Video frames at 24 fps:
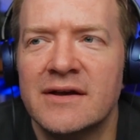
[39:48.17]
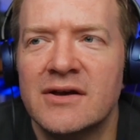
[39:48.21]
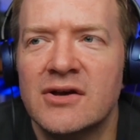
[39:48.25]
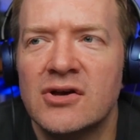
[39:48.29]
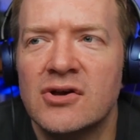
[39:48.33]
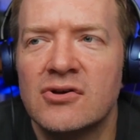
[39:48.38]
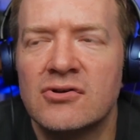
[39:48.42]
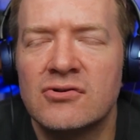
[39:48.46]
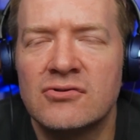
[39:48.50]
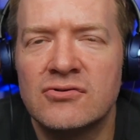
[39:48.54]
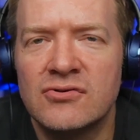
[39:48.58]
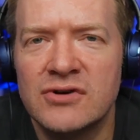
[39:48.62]

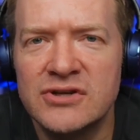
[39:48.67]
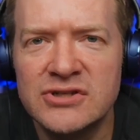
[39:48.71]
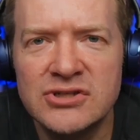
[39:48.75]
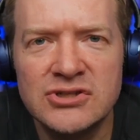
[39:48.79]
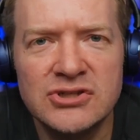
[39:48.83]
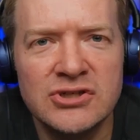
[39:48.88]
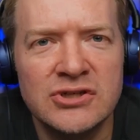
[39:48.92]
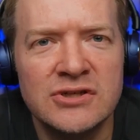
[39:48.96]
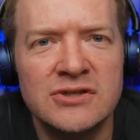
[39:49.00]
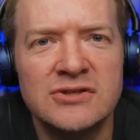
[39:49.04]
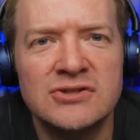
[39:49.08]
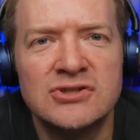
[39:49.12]

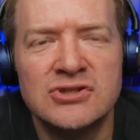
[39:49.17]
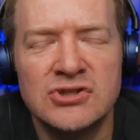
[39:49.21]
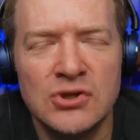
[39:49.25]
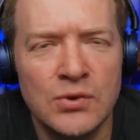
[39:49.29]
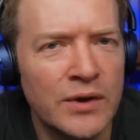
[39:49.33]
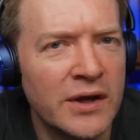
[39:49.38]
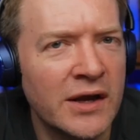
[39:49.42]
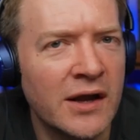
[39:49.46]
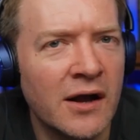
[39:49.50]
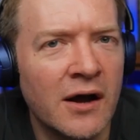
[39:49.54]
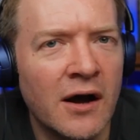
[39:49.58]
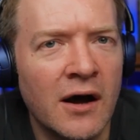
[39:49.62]
Christians
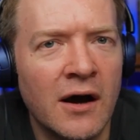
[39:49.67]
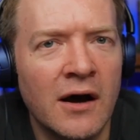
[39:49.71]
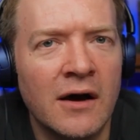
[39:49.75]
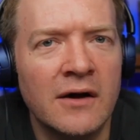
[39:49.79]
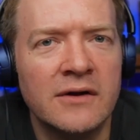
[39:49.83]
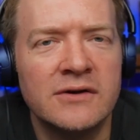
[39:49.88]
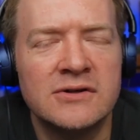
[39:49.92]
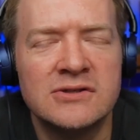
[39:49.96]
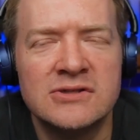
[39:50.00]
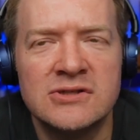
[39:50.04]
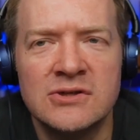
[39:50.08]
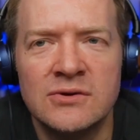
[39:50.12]
doing art,
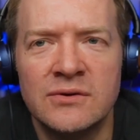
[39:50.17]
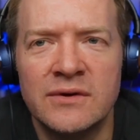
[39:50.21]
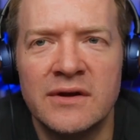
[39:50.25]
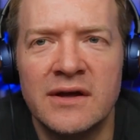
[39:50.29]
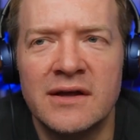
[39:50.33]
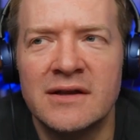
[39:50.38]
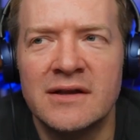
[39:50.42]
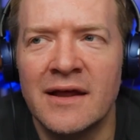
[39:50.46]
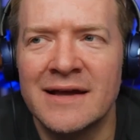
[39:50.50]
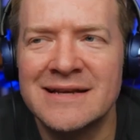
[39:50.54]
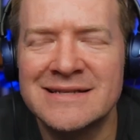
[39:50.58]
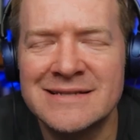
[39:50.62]

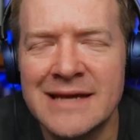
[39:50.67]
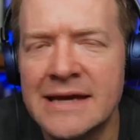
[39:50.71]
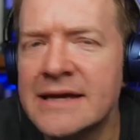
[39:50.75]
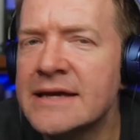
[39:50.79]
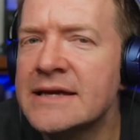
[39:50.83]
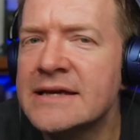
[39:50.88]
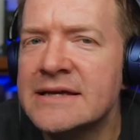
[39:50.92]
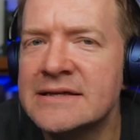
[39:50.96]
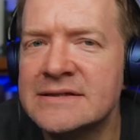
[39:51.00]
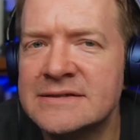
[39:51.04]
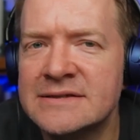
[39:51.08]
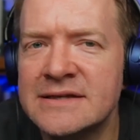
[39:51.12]
like taking
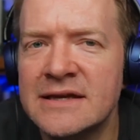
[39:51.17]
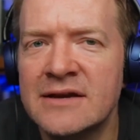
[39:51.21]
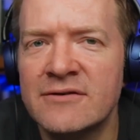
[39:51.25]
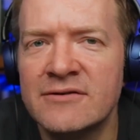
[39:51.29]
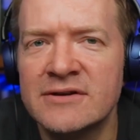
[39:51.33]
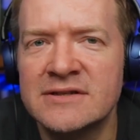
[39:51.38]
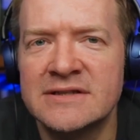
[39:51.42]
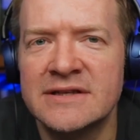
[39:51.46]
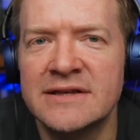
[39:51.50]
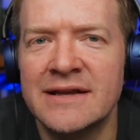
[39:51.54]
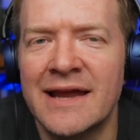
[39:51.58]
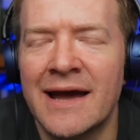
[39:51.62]
it
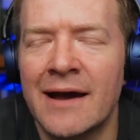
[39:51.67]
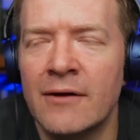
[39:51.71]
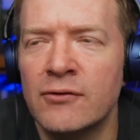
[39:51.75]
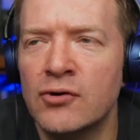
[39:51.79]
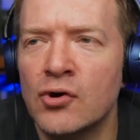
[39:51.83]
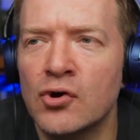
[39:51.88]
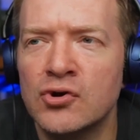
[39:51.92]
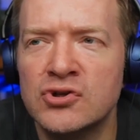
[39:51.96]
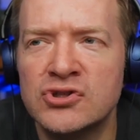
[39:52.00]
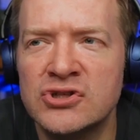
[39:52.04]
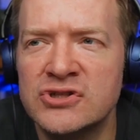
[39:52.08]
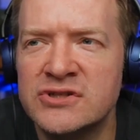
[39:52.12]
seriously now,
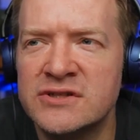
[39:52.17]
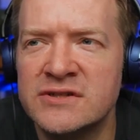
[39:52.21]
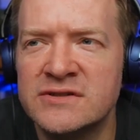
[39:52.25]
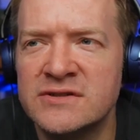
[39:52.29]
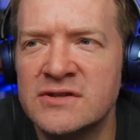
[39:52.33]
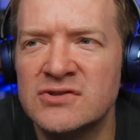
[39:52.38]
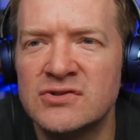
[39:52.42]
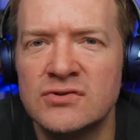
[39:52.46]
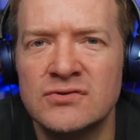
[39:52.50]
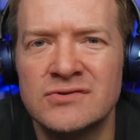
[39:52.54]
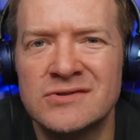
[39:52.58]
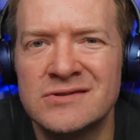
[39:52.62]
not just as a
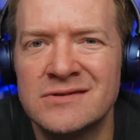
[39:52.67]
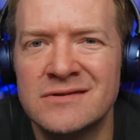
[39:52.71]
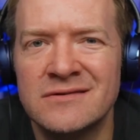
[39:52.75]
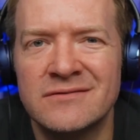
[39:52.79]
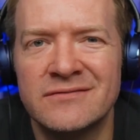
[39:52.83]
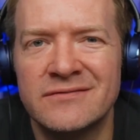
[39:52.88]
sort of